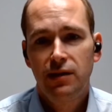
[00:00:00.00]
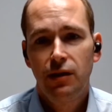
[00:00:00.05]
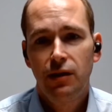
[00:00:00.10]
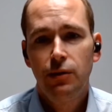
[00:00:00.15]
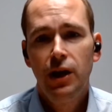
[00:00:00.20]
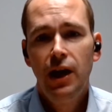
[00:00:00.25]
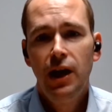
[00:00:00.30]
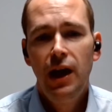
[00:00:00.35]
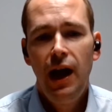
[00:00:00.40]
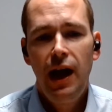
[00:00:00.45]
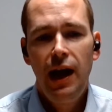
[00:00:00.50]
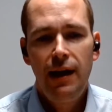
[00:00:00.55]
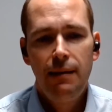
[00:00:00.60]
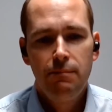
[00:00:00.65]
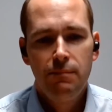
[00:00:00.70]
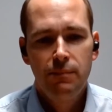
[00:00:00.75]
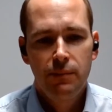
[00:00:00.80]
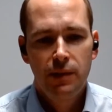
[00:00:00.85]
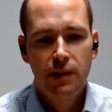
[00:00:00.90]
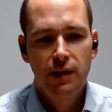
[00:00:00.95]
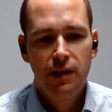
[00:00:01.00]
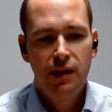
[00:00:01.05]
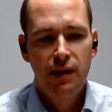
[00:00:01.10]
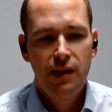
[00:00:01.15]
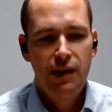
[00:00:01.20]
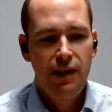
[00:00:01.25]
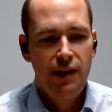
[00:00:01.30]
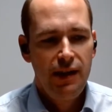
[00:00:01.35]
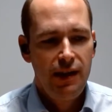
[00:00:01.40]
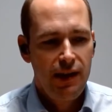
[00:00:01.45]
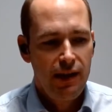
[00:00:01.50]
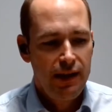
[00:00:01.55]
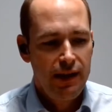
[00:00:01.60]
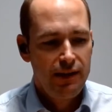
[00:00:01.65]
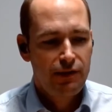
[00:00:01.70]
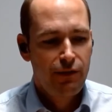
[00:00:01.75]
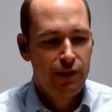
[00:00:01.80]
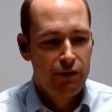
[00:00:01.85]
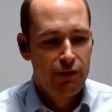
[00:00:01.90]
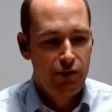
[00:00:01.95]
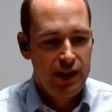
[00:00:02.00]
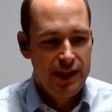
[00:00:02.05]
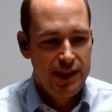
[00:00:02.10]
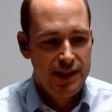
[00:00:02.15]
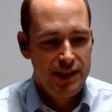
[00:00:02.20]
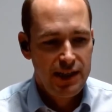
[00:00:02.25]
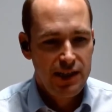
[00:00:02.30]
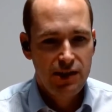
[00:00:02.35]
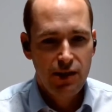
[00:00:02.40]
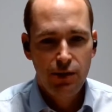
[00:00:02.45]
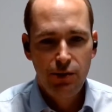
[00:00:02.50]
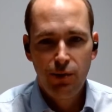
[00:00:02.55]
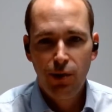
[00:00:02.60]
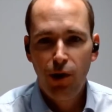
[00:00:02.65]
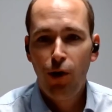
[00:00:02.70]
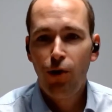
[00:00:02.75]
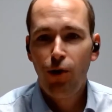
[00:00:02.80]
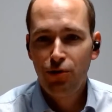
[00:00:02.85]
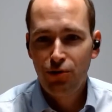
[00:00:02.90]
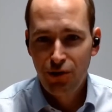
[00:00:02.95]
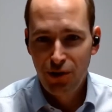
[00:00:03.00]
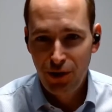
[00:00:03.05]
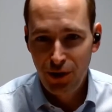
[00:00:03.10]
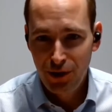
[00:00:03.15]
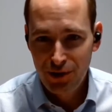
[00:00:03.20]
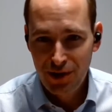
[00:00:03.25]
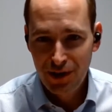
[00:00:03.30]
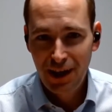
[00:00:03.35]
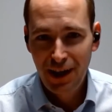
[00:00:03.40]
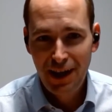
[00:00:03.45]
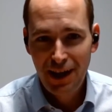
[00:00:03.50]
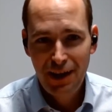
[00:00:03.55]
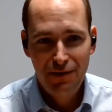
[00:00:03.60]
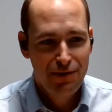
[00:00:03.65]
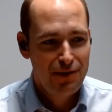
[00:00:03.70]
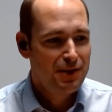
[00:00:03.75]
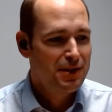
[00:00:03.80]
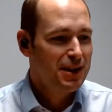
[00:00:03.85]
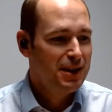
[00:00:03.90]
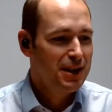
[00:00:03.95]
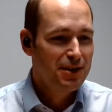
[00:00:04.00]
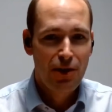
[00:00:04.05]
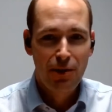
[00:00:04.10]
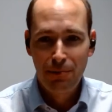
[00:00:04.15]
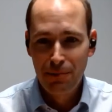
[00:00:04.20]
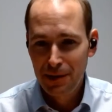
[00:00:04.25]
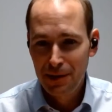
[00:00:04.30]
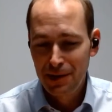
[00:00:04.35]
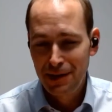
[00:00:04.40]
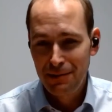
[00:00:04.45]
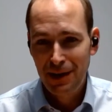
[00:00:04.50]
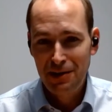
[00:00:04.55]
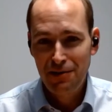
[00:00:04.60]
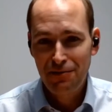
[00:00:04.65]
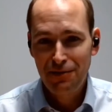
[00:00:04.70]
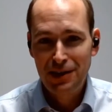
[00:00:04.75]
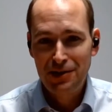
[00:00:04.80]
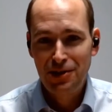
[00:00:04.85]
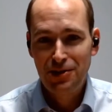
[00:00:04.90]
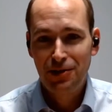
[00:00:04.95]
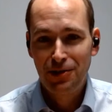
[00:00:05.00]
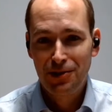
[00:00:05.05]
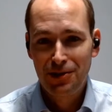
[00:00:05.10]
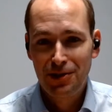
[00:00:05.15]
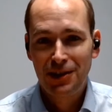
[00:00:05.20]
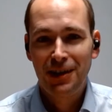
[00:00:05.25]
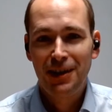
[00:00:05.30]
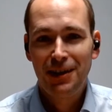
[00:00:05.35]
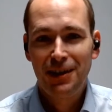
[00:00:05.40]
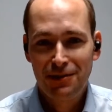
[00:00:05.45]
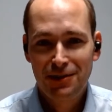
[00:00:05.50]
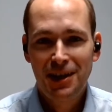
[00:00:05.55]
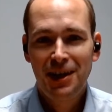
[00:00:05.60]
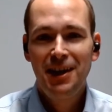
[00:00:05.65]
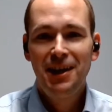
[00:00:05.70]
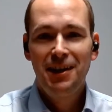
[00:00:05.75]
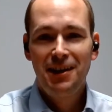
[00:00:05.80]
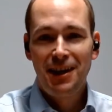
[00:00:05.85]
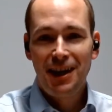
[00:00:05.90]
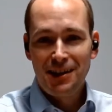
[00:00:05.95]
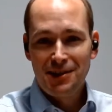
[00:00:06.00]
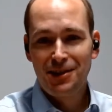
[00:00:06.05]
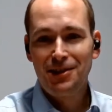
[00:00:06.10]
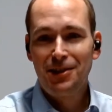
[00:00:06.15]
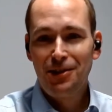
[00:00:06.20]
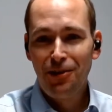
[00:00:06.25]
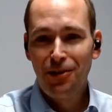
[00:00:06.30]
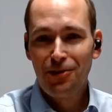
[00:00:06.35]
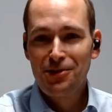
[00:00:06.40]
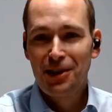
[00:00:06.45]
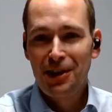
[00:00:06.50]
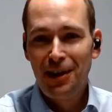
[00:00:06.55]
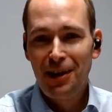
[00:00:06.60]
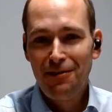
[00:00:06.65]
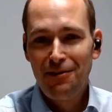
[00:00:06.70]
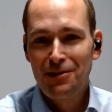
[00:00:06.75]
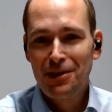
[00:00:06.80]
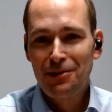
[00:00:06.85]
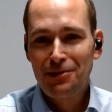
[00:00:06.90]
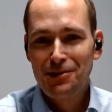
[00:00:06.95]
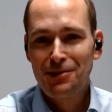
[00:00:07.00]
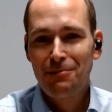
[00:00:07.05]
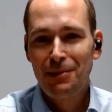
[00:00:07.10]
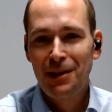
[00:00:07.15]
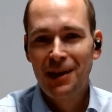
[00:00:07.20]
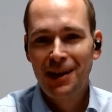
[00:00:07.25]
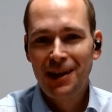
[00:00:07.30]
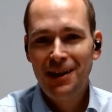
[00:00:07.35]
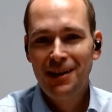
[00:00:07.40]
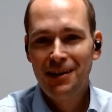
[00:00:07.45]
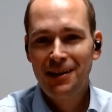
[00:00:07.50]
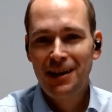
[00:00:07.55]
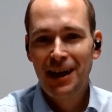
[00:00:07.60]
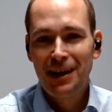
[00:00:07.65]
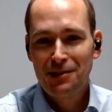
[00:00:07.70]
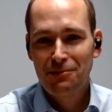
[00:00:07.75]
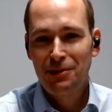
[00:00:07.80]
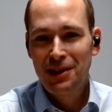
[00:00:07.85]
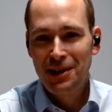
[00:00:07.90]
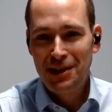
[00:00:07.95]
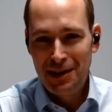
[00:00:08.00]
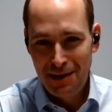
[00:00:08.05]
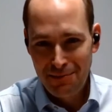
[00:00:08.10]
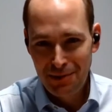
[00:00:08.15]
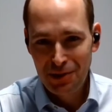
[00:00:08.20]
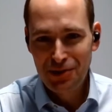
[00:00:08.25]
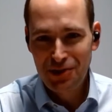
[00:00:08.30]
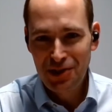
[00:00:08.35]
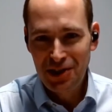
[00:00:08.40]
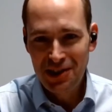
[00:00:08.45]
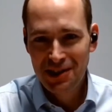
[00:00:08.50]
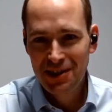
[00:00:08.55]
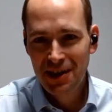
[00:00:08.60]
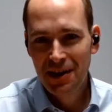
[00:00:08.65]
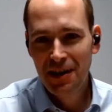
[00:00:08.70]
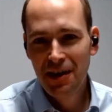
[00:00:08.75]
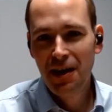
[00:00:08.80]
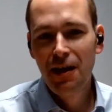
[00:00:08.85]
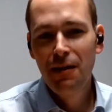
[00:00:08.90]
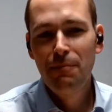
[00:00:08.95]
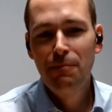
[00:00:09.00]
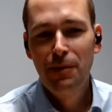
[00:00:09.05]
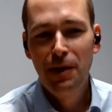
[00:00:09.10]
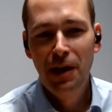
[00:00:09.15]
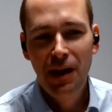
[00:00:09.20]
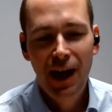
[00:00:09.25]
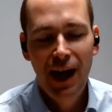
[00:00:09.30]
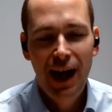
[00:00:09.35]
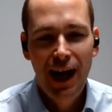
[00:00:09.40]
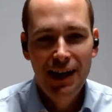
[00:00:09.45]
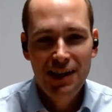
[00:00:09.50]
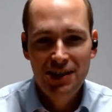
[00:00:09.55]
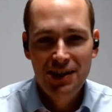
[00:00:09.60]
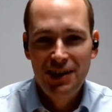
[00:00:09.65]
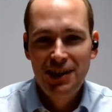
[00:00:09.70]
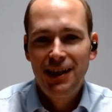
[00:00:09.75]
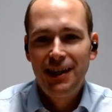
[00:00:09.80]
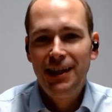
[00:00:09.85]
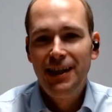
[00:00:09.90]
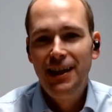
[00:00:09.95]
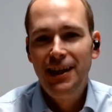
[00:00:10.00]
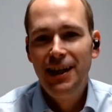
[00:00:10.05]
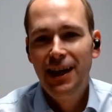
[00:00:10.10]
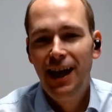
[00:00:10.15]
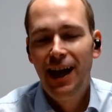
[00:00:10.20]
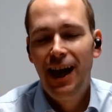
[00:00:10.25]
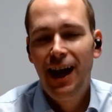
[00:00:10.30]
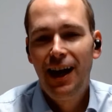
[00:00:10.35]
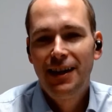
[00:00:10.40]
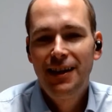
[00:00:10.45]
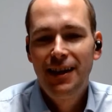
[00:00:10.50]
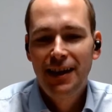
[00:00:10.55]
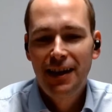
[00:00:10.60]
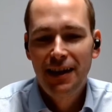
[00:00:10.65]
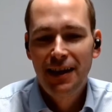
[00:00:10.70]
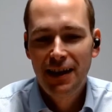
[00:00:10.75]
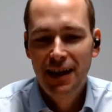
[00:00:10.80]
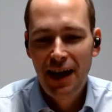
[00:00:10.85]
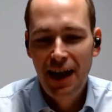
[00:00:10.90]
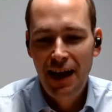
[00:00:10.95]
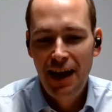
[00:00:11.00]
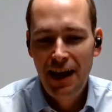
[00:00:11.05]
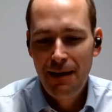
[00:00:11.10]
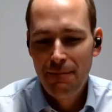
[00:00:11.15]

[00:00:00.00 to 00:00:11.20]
So it's very easy to order an autoclave. This company manufactures autoclaves. That's the autoclave we're going to buy. That's within our budget. But actually, I think